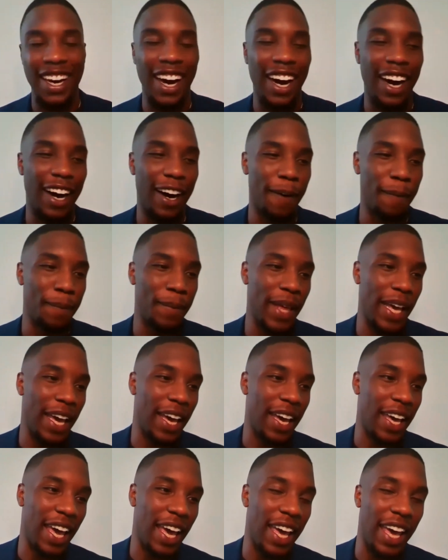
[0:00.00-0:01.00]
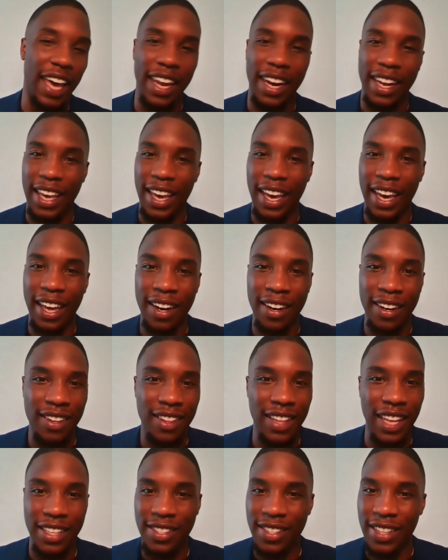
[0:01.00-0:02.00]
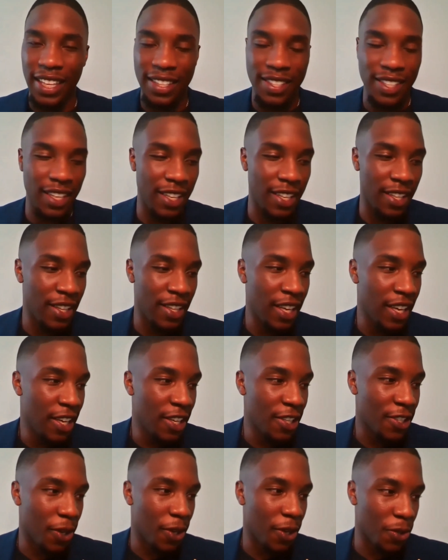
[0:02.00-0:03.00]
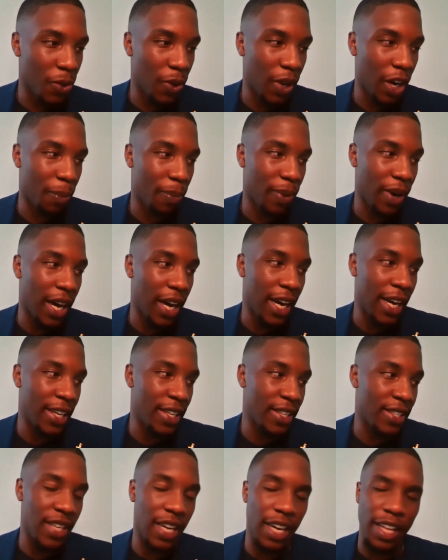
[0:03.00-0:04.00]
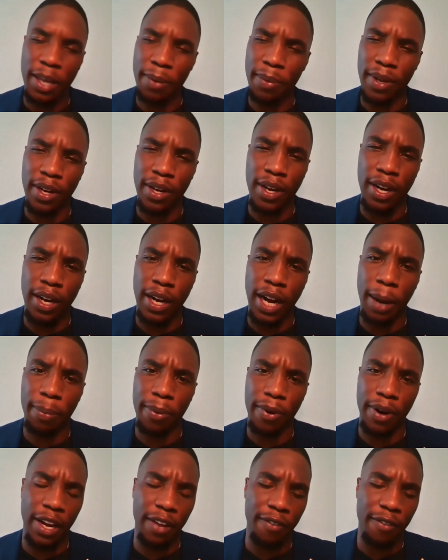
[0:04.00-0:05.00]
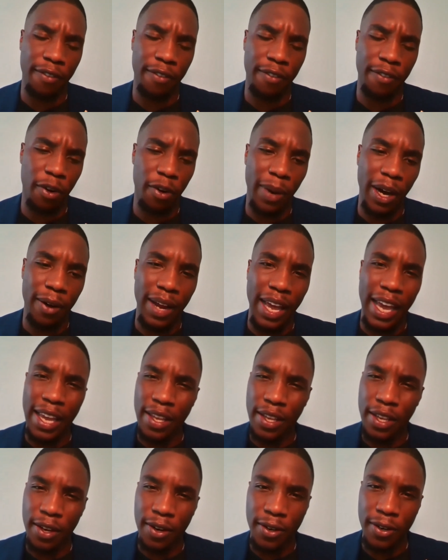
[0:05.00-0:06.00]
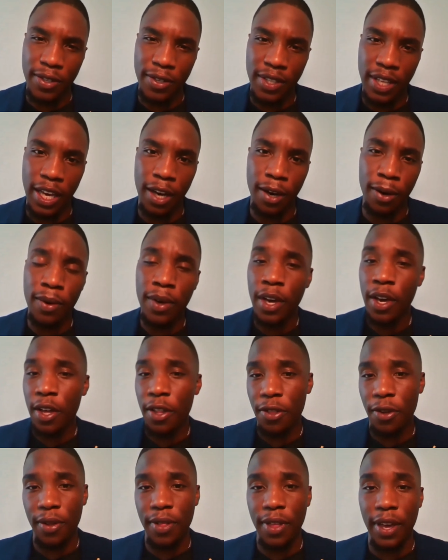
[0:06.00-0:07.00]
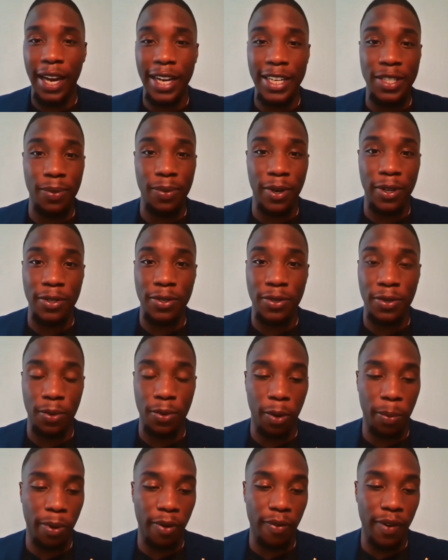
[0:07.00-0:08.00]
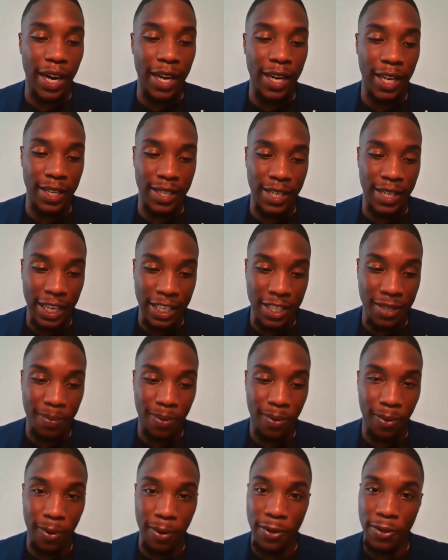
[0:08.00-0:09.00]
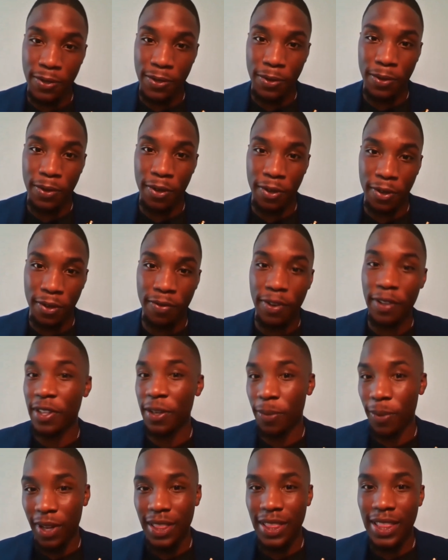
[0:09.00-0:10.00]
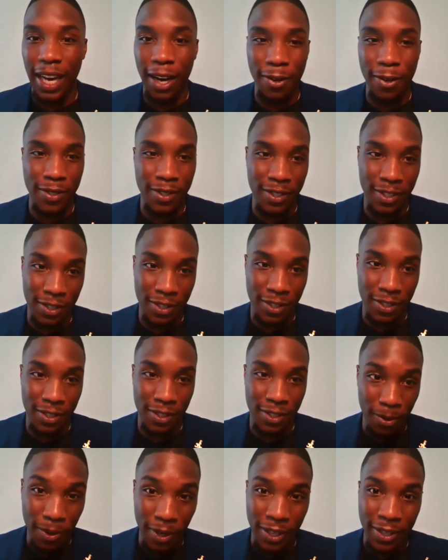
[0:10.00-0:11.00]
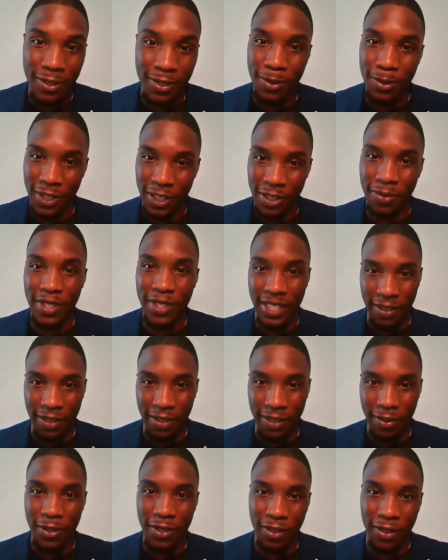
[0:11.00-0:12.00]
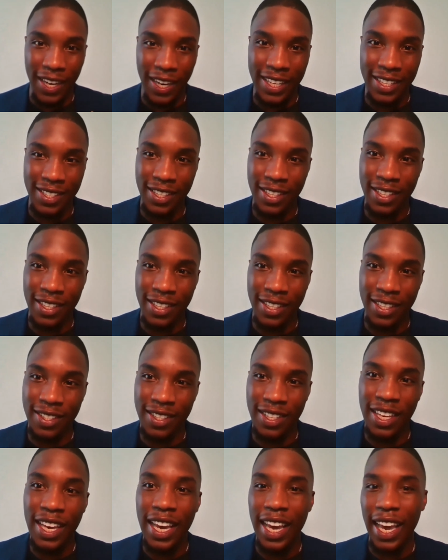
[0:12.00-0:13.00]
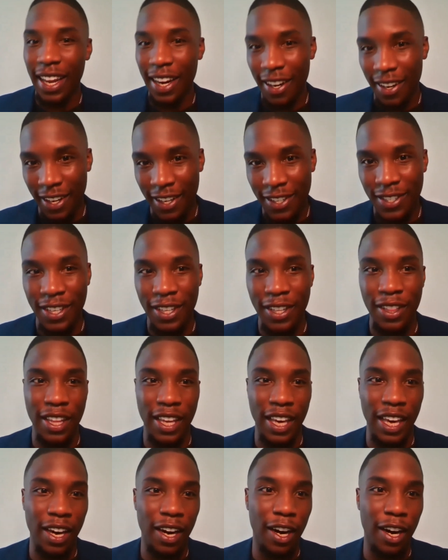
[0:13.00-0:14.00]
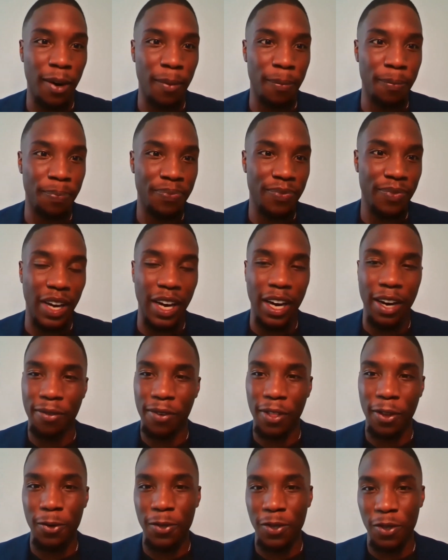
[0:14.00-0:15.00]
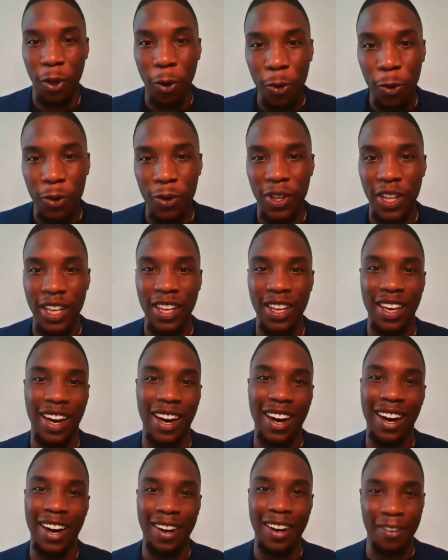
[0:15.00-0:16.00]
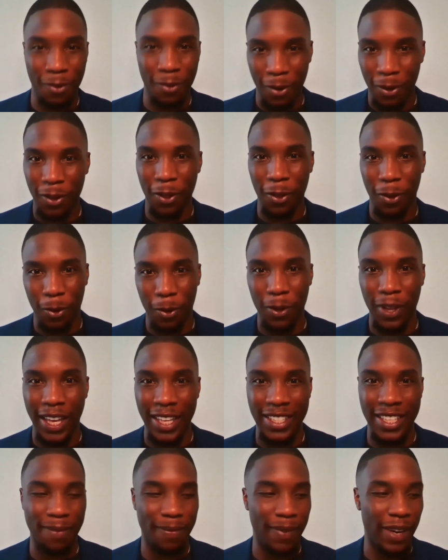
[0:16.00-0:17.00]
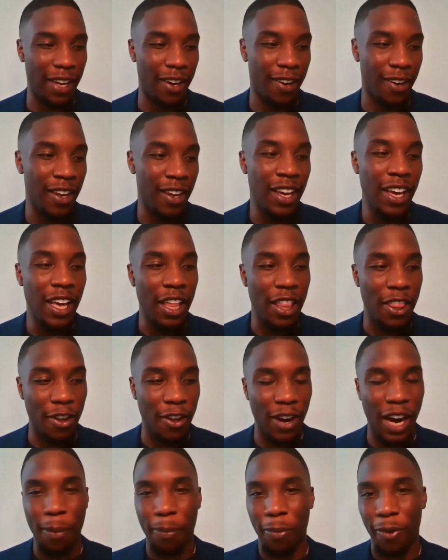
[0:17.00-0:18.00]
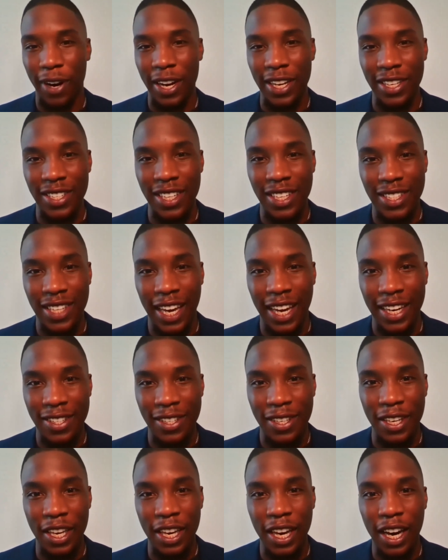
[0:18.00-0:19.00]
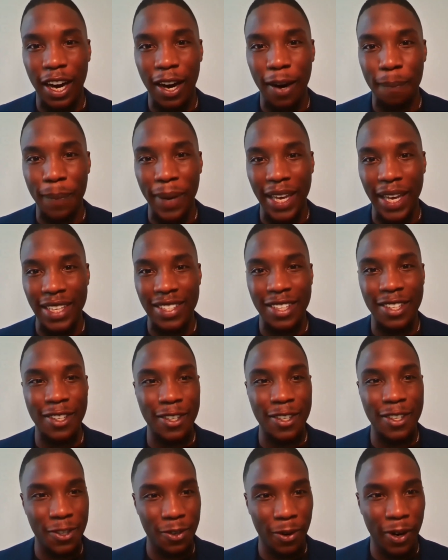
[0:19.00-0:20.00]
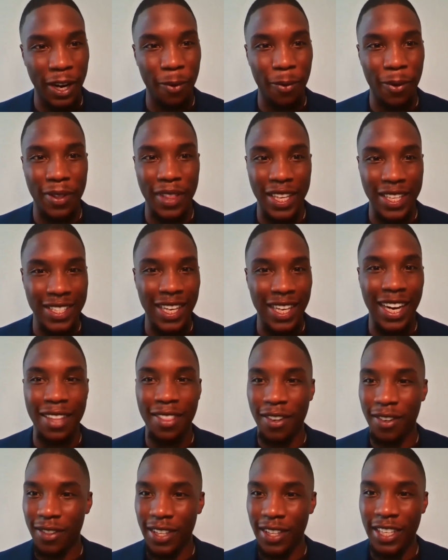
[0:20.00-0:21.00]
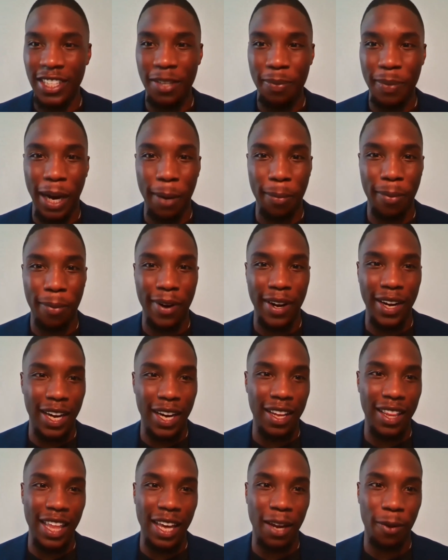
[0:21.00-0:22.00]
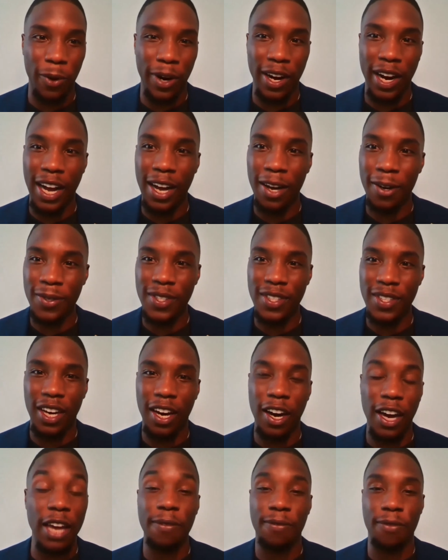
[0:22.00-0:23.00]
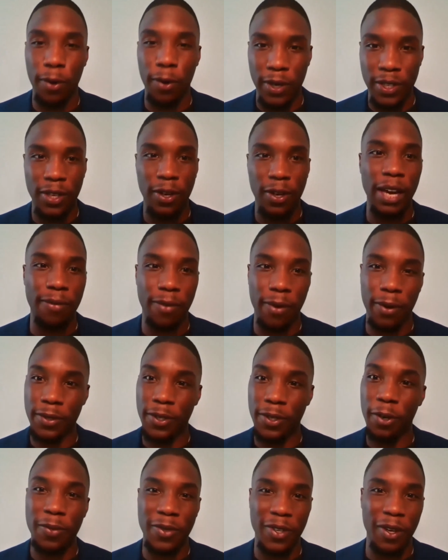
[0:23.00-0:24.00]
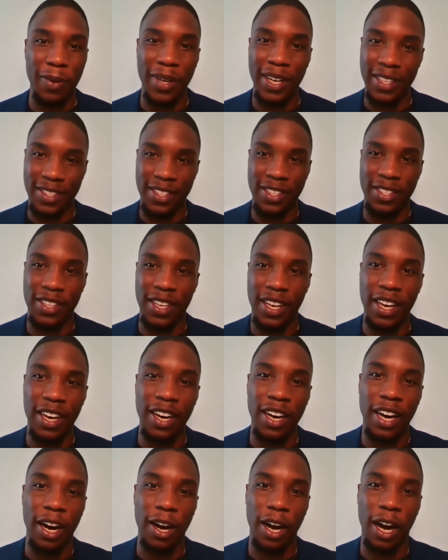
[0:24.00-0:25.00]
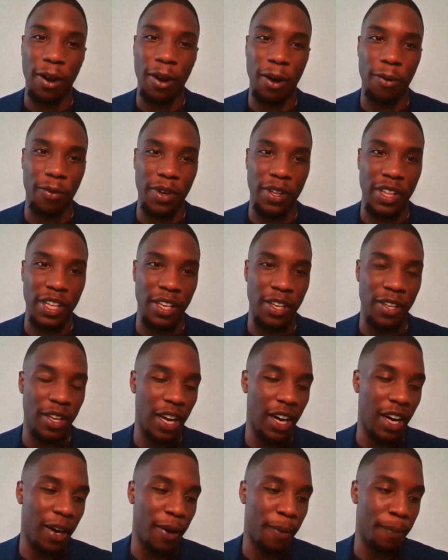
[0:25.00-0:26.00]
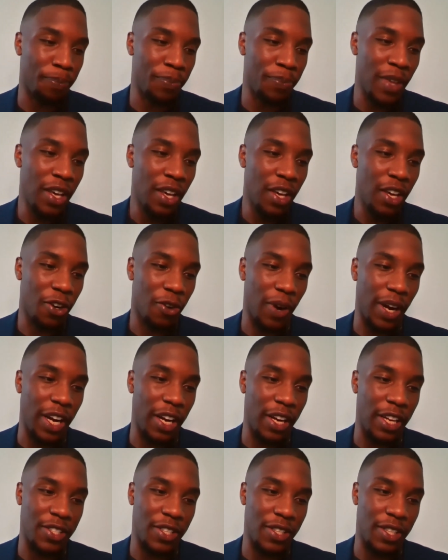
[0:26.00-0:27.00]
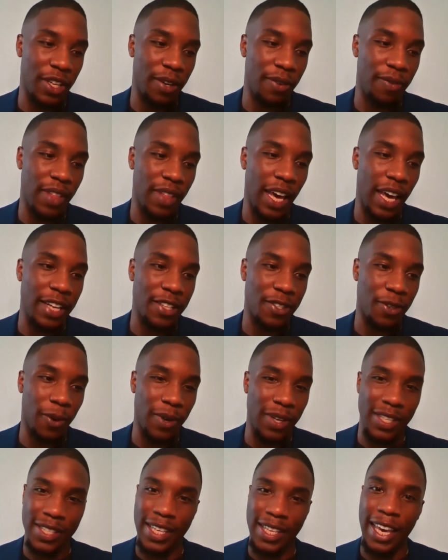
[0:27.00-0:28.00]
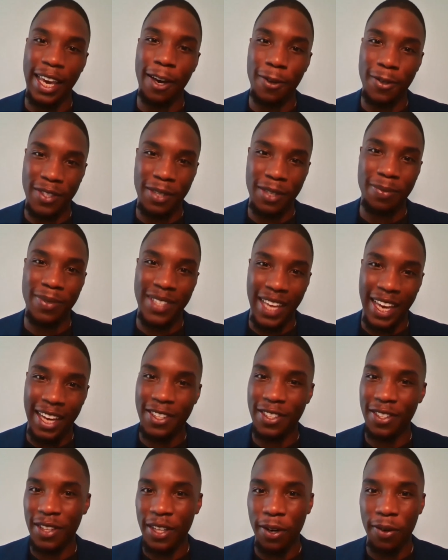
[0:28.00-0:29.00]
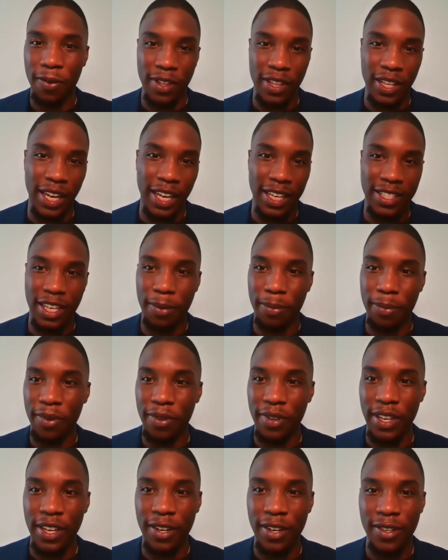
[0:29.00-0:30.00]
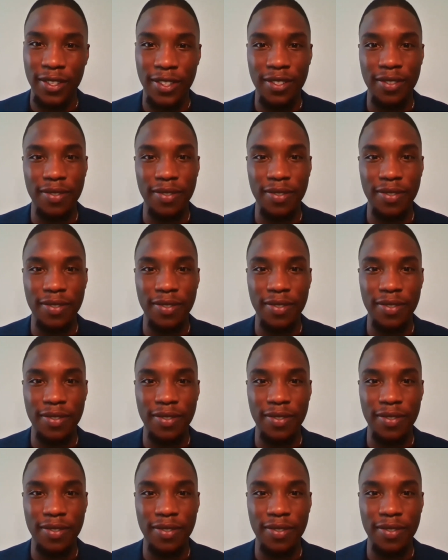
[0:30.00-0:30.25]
And again, that's a social enterprise. They've been operating for about 8 years now. They're the actually ones who are providing tech support to the 51,000 students who just received those devices In addition, they, for those locally, the local landscape better, their operation is actually based in Detroit, where they signed their lease to be operating out of that warehouse at Focus Hope. So, I mean, it's just a really great initiative that is going to scale substantially over the next couple of years.